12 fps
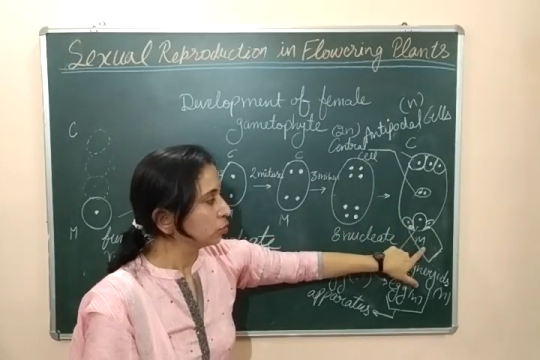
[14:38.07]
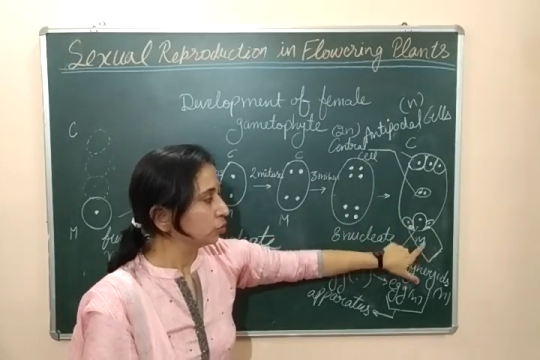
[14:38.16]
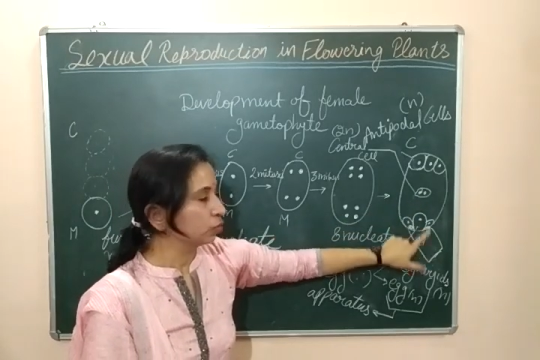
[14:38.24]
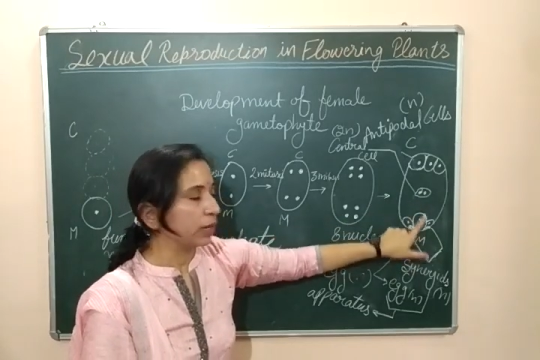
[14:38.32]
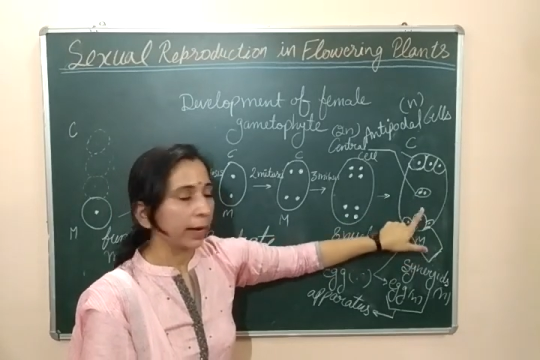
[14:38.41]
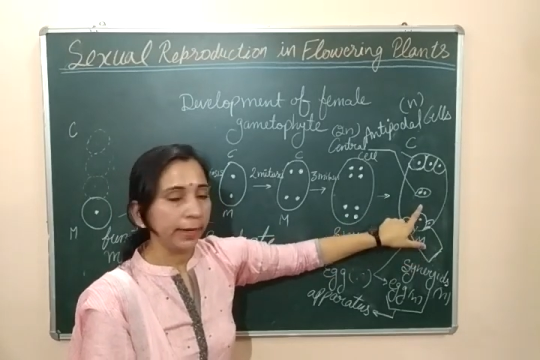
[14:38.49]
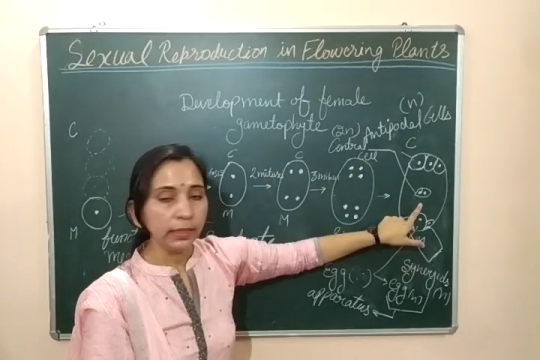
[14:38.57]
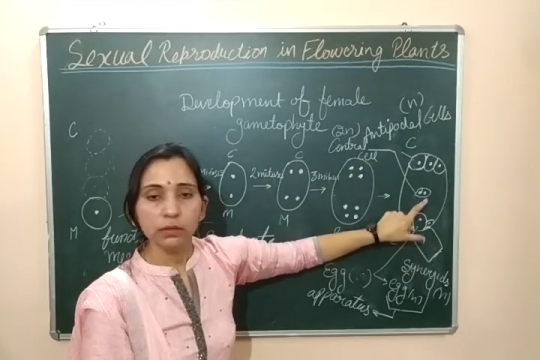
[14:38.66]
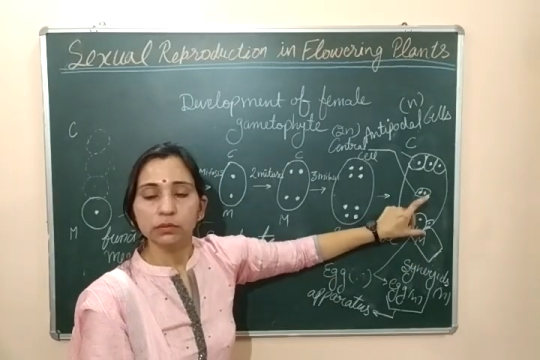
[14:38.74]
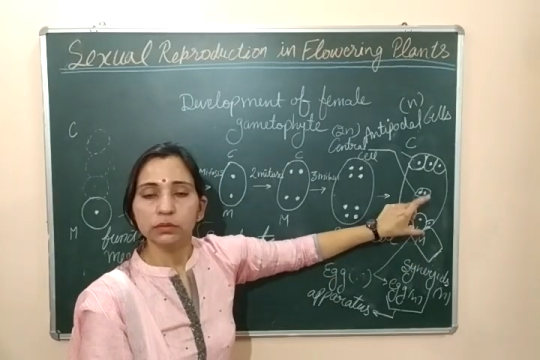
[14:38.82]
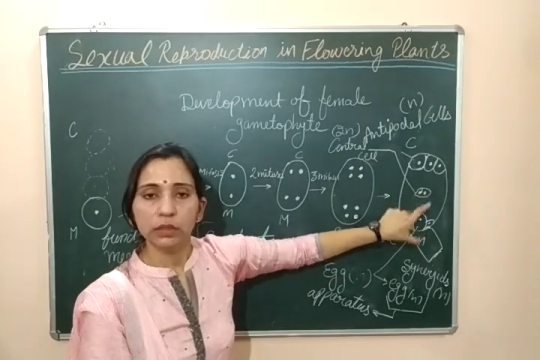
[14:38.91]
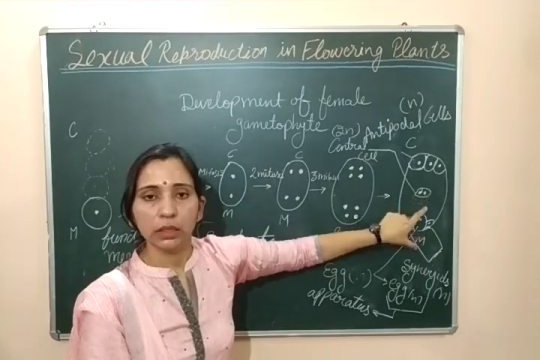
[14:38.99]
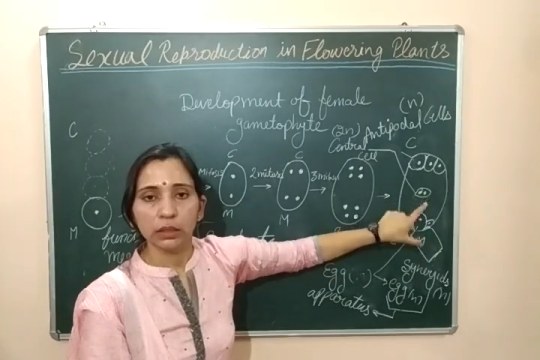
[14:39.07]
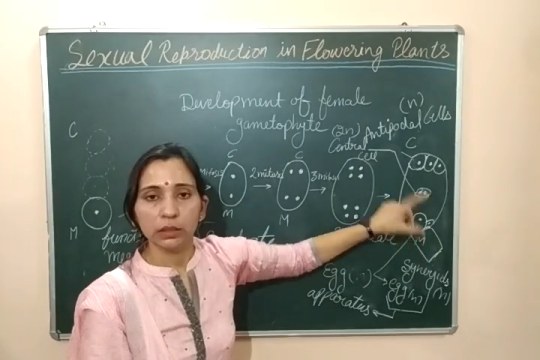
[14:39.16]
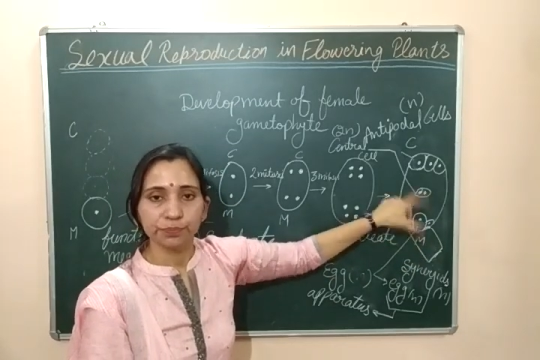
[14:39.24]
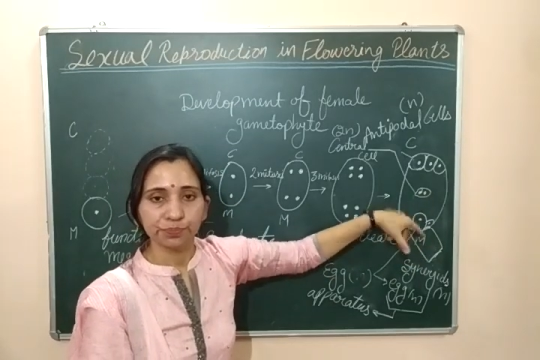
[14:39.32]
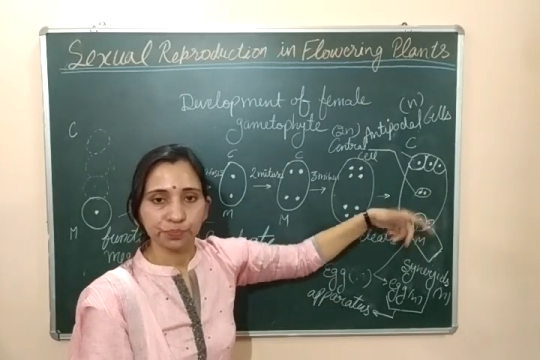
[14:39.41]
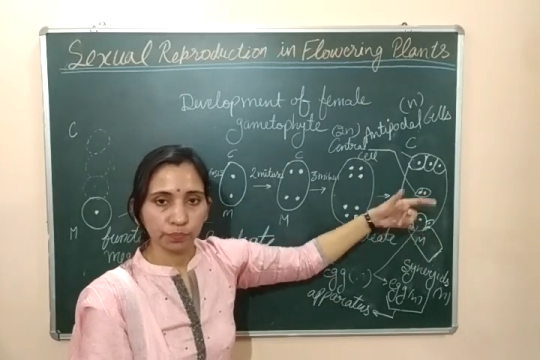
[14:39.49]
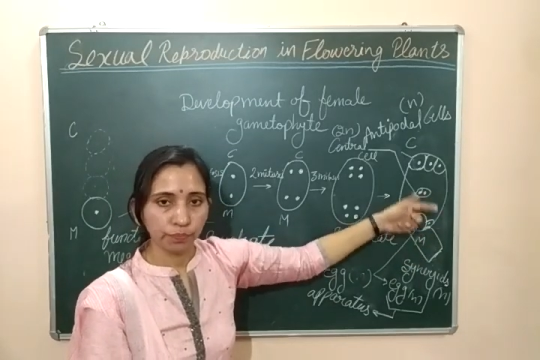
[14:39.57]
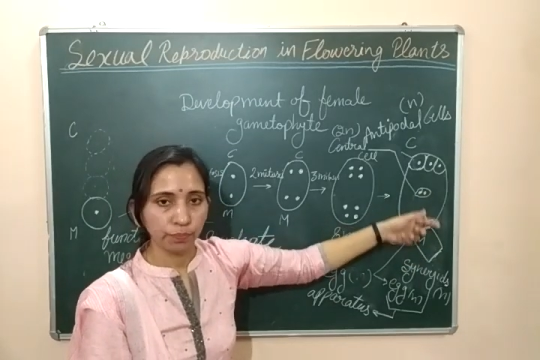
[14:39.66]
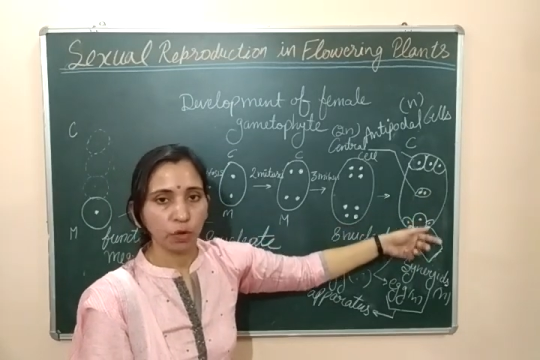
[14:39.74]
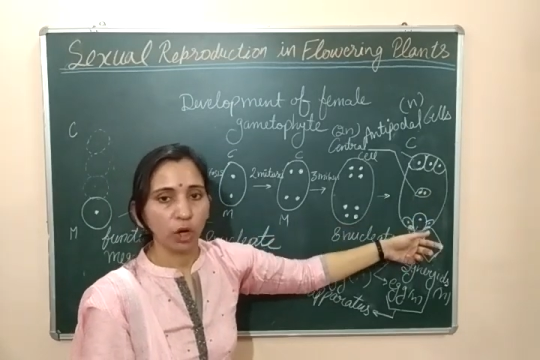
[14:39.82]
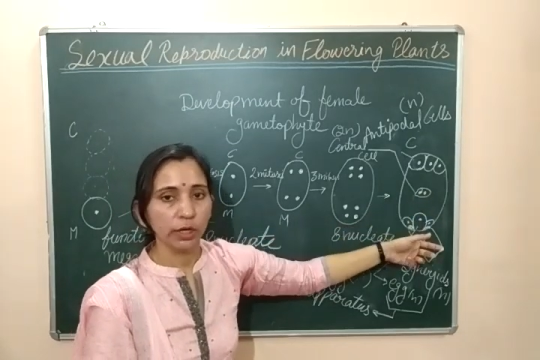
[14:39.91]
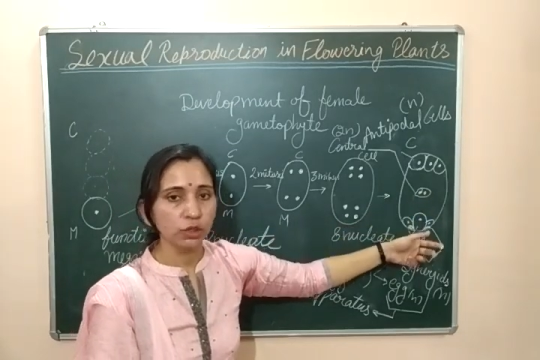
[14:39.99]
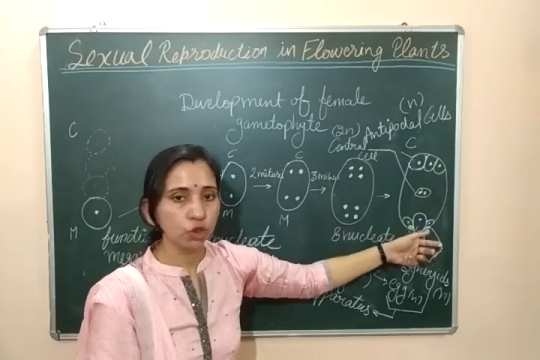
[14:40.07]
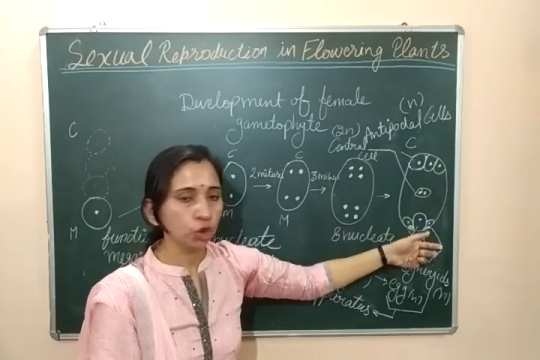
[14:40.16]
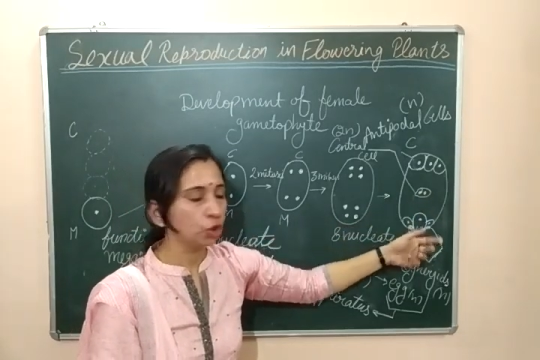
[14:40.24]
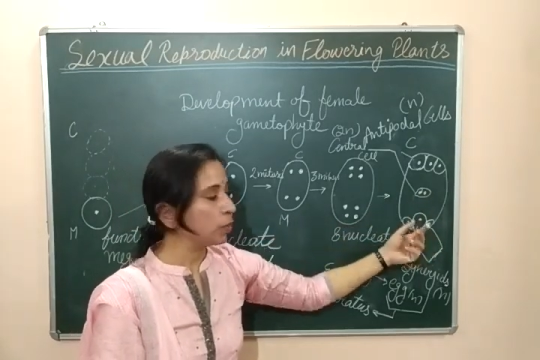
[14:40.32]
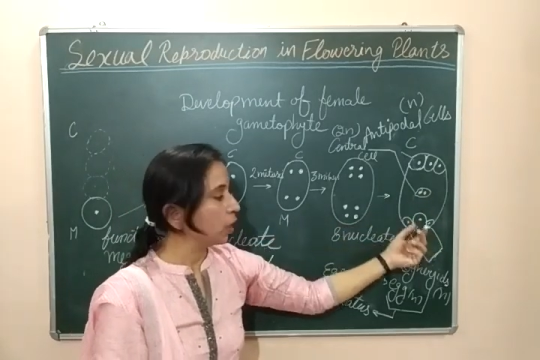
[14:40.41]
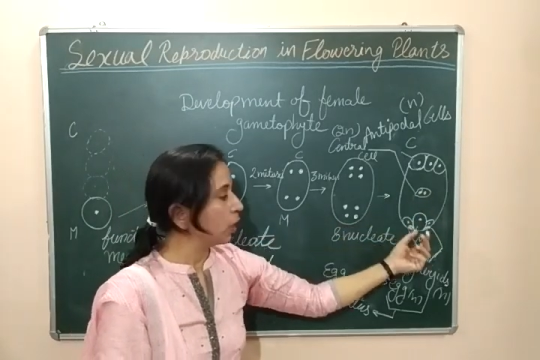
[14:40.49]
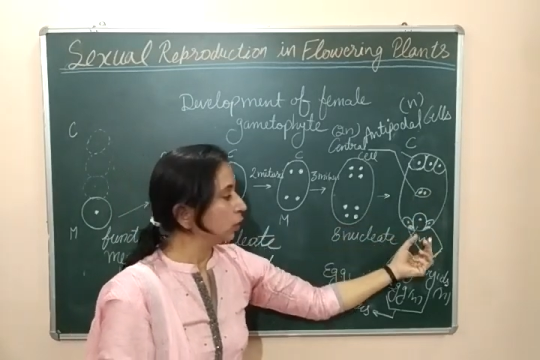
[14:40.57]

to guide the pollen tube,